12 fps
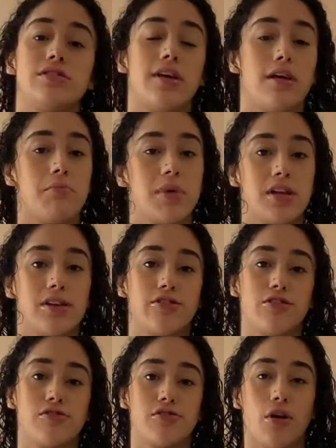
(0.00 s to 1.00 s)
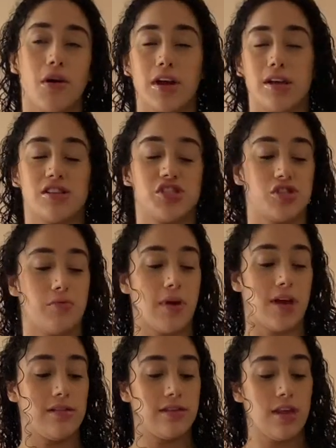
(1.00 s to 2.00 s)
10 minutes or so, I guess it just
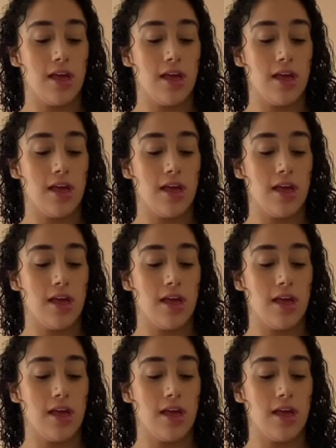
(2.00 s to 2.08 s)
depends,